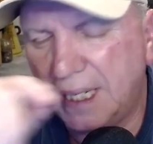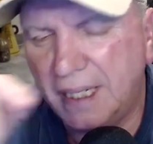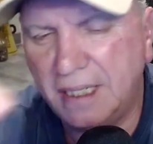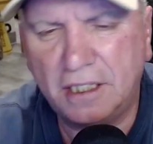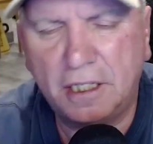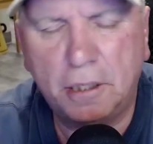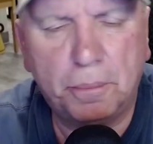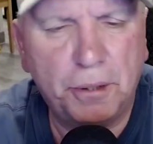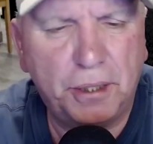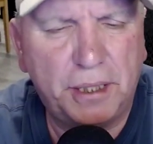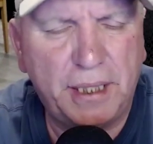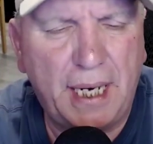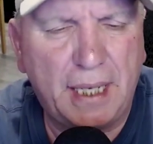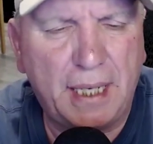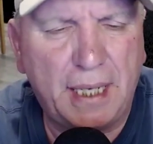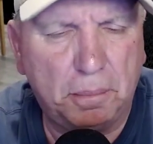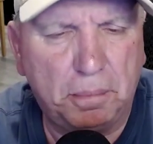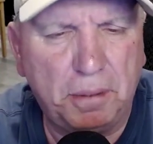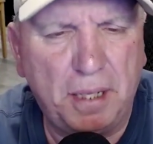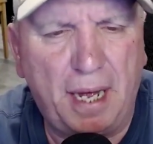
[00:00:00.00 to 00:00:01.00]
is to
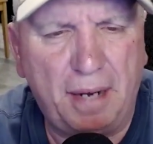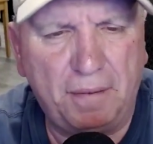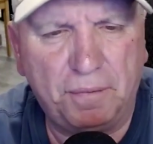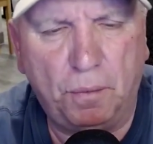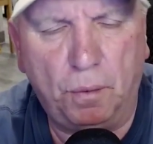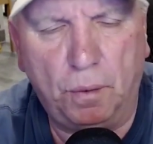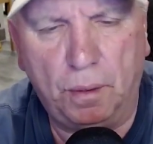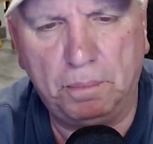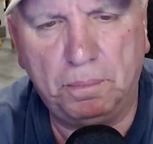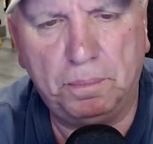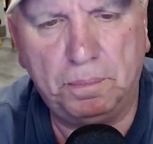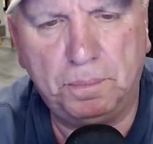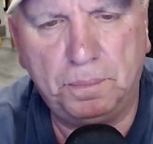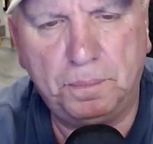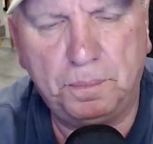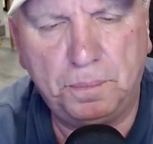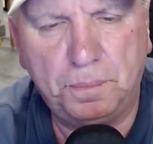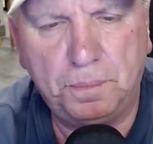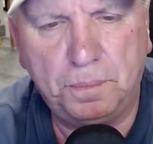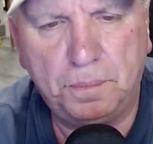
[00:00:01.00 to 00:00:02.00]
protect the platform.
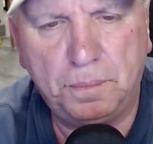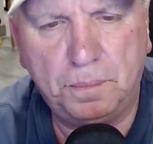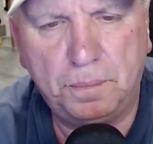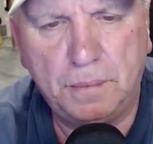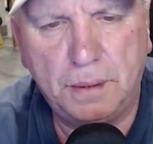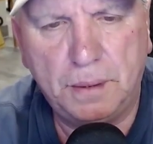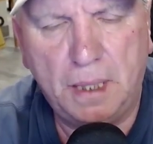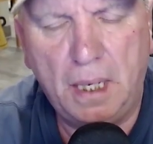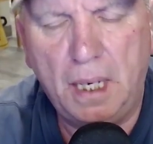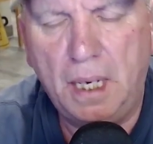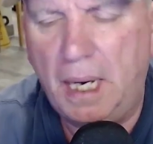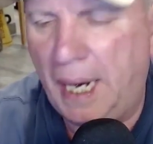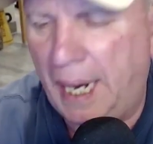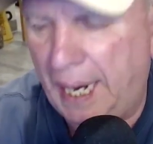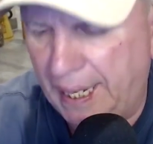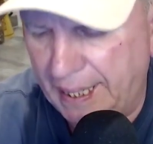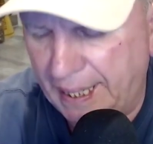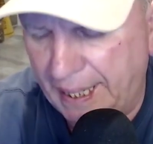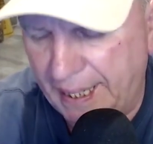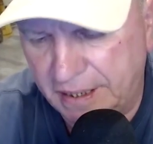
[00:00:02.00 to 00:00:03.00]

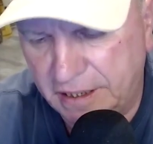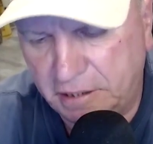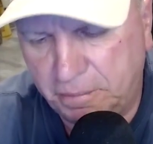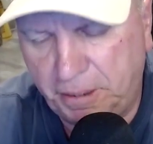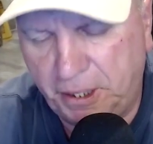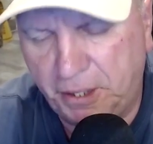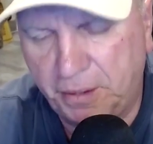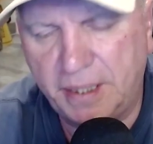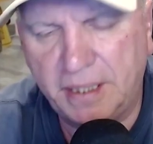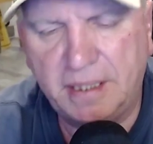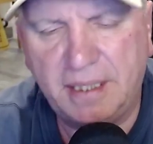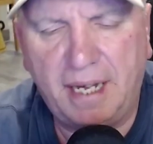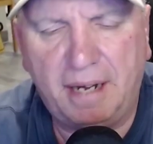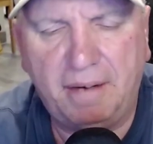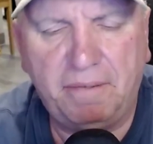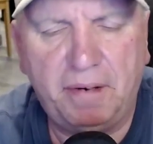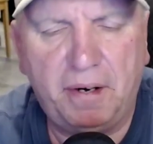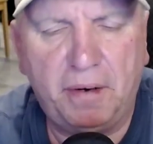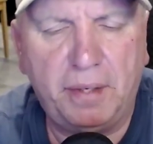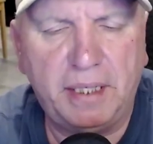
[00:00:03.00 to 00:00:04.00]
And I experienced
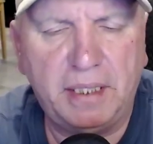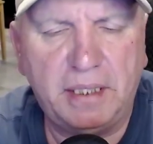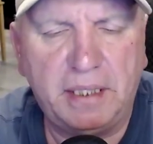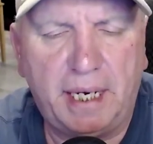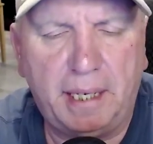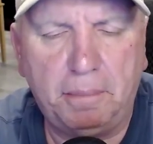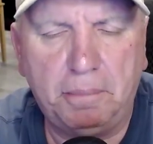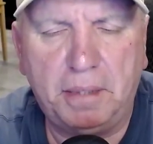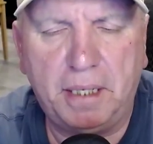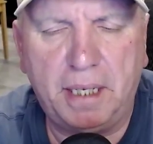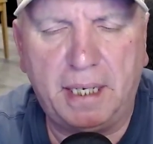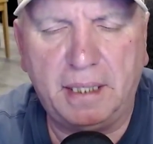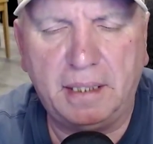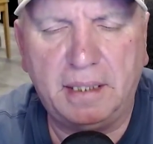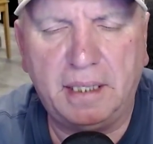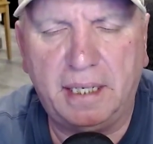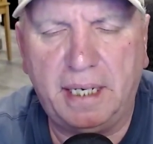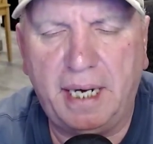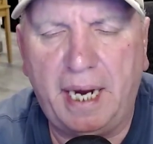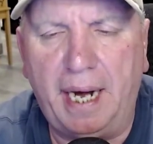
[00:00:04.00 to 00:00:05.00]
that very same thing
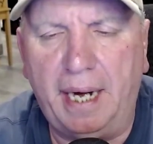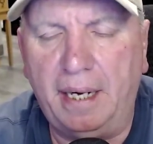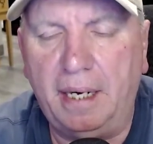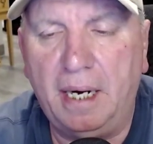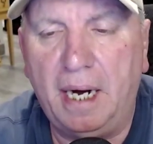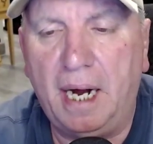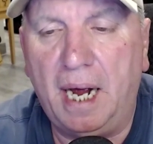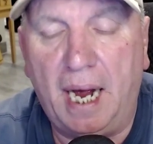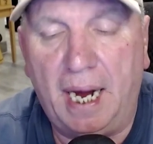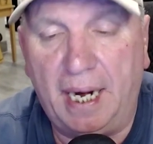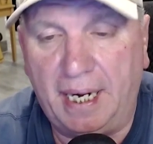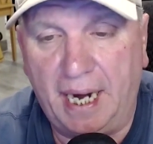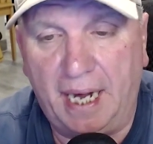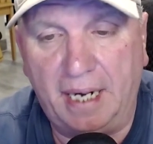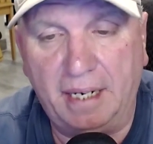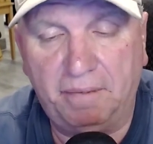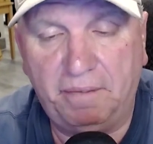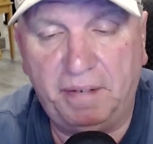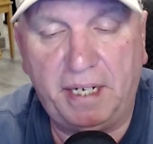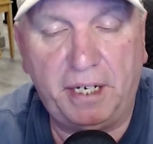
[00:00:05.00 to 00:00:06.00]
today. I
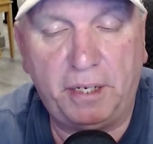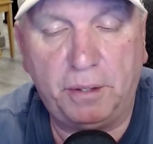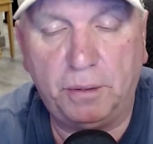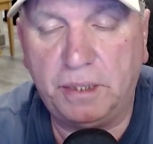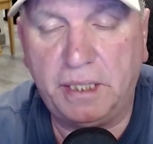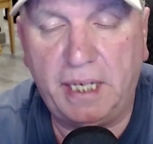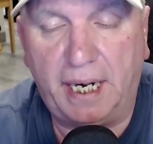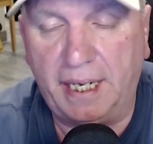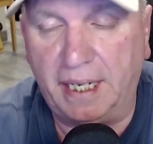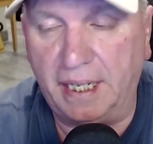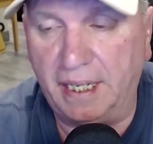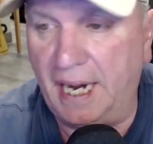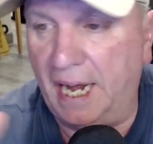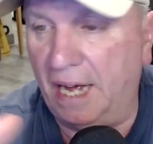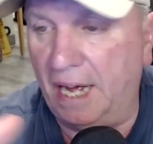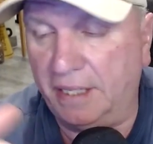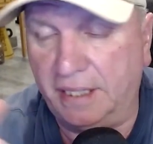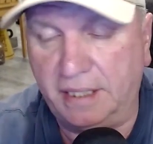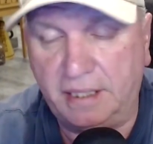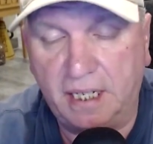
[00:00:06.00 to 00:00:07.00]
got a video taken
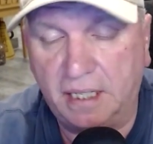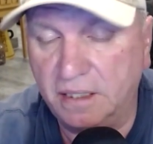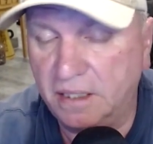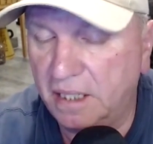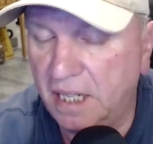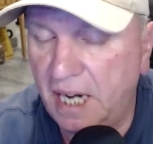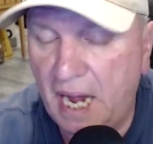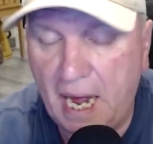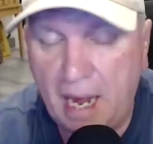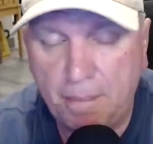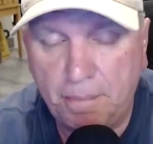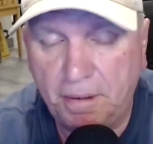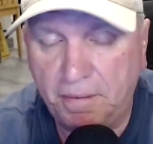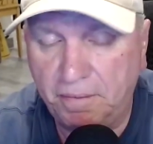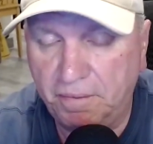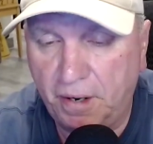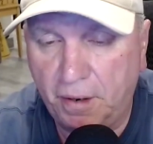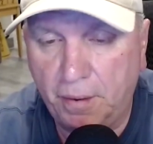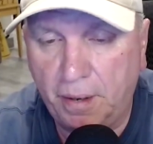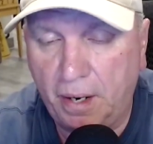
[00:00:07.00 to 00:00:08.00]
down. It doesn't
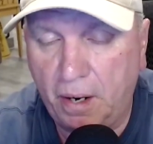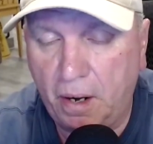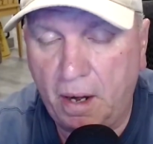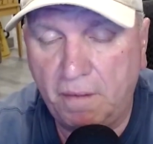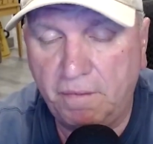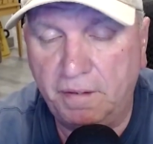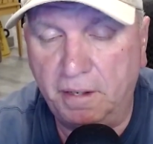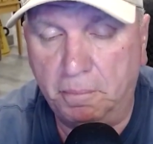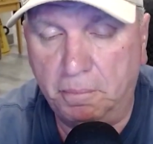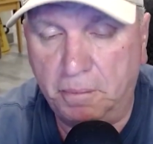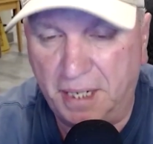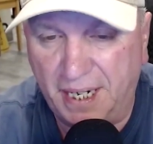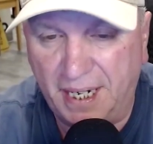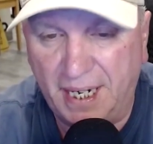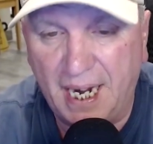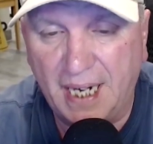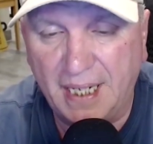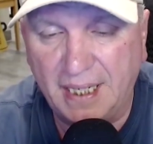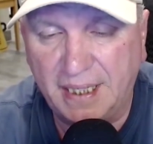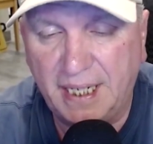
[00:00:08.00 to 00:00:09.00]
happen very often, but I
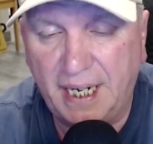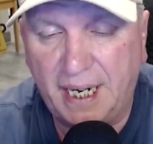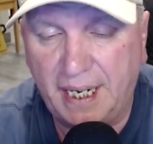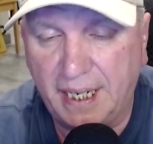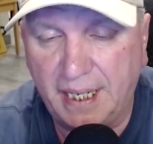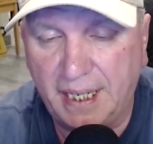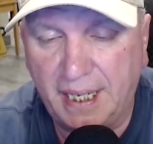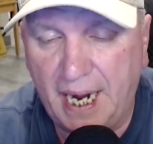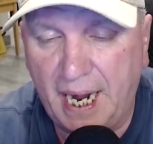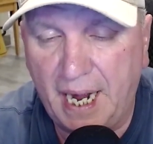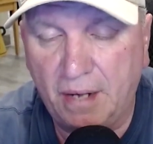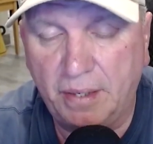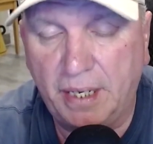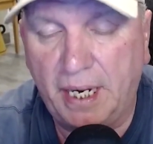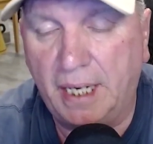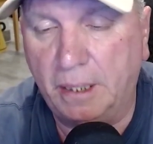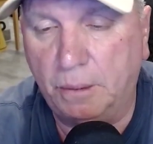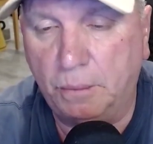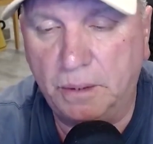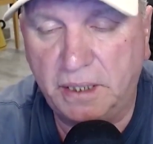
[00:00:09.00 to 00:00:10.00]
got it taken down
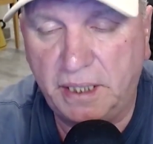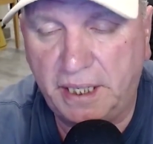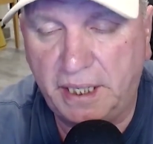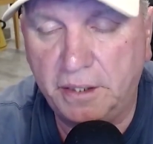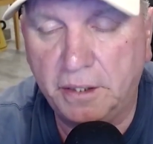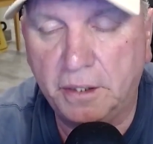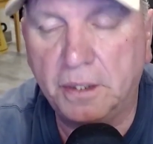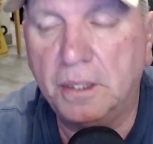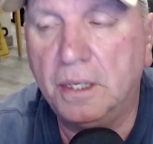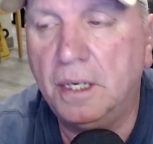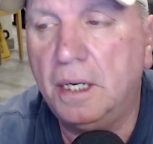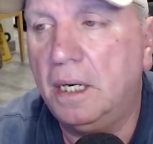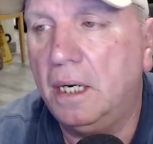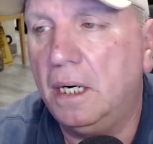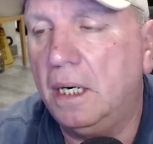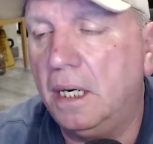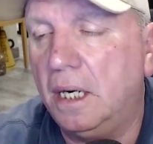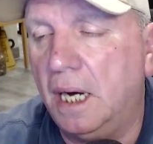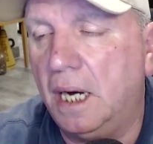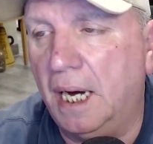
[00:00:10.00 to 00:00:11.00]
and it was either
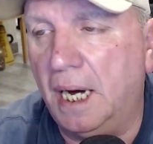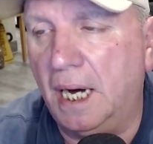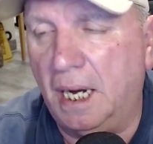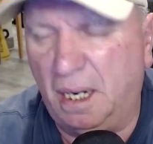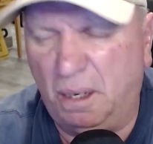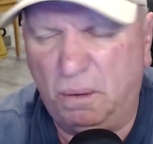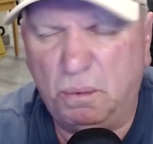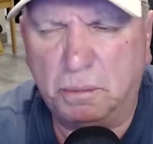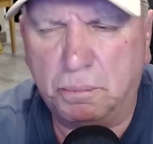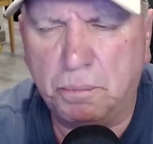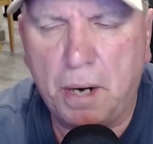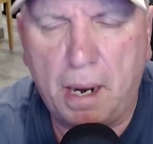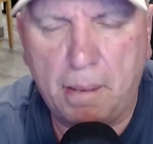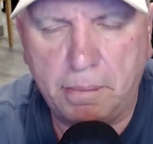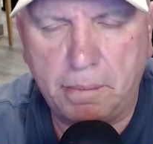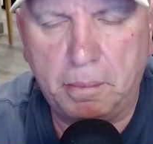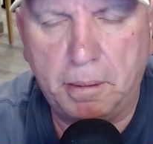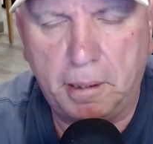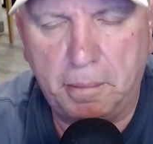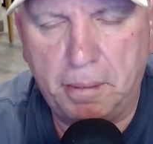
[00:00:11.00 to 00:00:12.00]
uh, it was
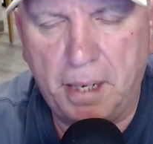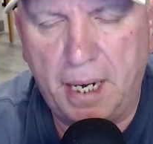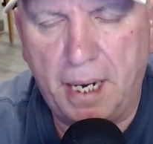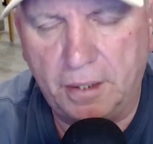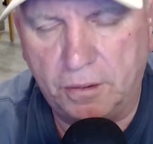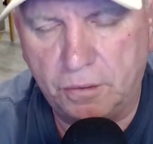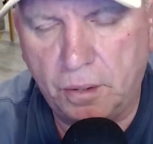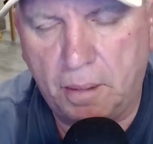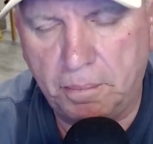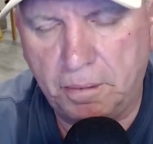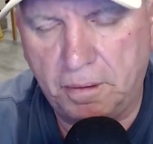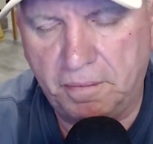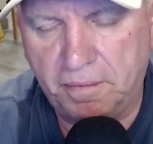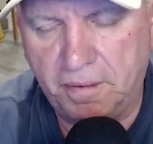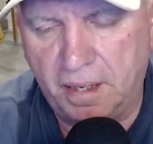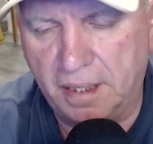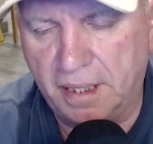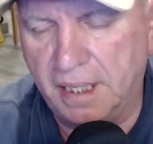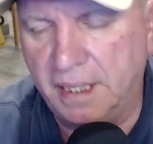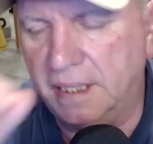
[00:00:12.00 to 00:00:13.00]
probably by a
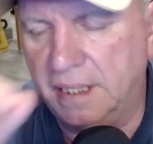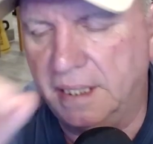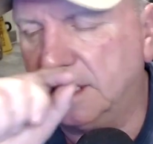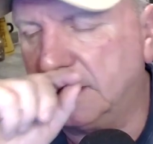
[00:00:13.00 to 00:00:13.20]
fuck in